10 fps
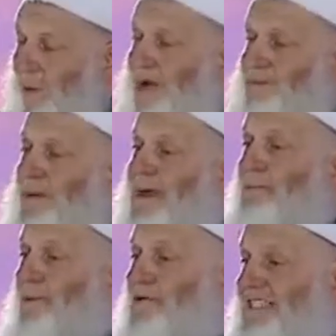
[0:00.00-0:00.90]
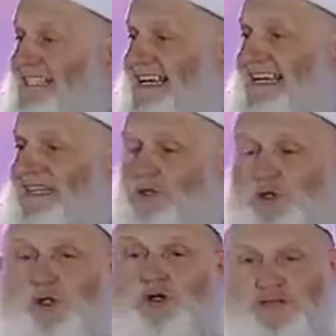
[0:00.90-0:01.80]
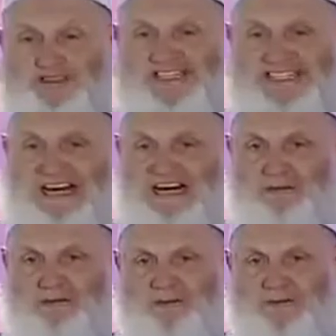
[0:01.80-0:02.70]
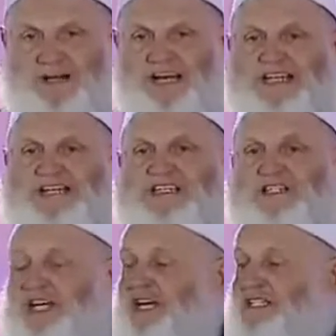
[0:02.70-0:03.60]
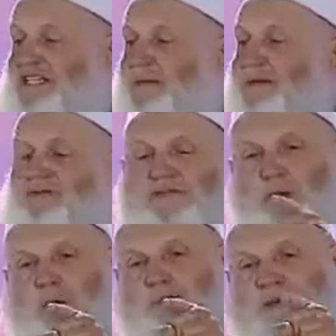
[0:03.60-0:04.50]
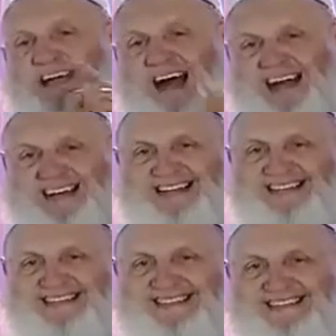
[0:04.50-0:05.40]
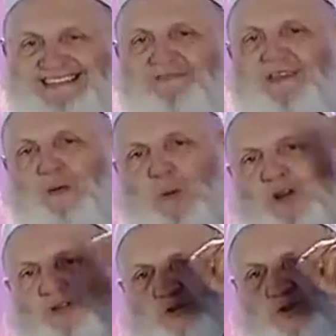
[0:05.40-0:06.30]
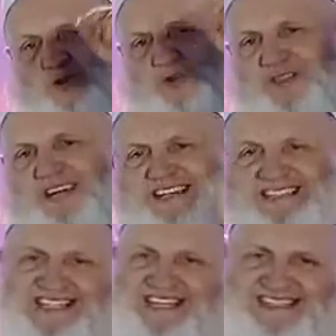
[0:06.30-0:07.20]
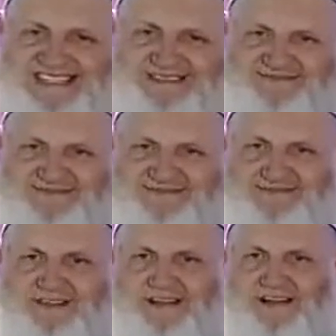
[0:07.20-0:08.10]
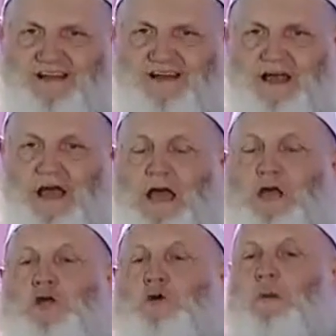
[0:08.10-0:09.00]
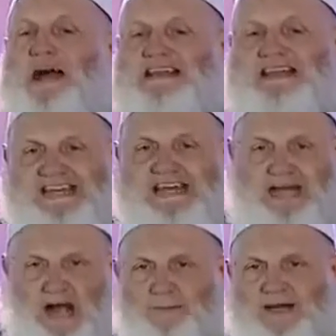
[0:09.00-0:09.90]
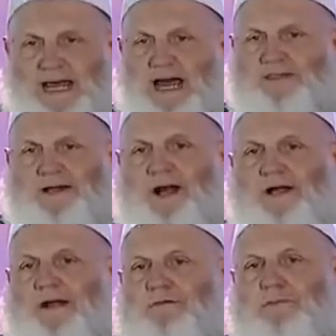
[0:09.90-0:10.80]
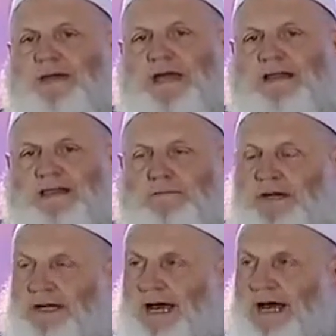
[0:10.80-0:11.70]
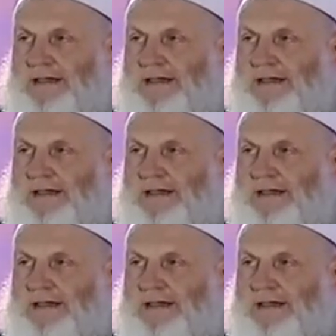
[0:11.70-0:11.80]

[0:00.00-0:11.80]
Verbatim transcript: When people see the truth of Islam, it can change them if they want to be guided. If they want the truth, it can change them. You might think, I'm a Catholic, I'll never be anything but a